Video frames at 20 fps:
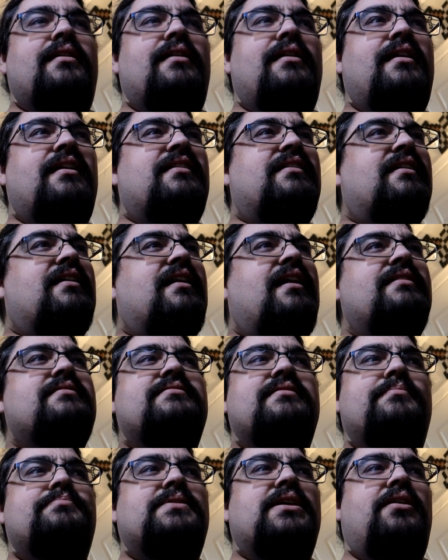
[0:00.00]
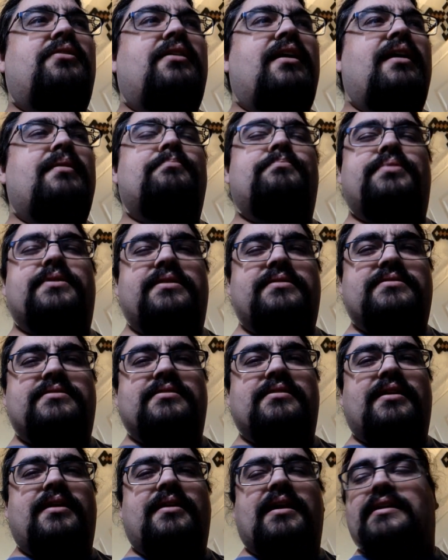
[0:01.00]
I think I slept alright, but
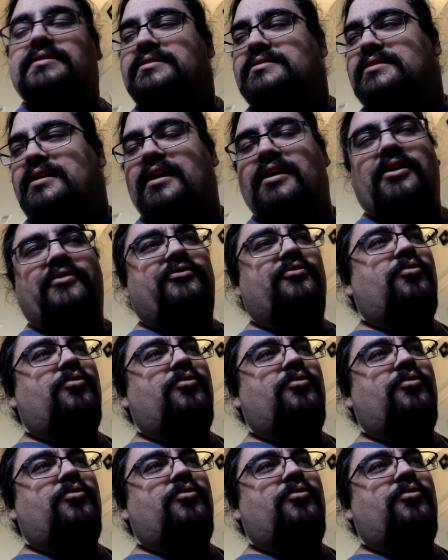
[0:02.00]
I just got off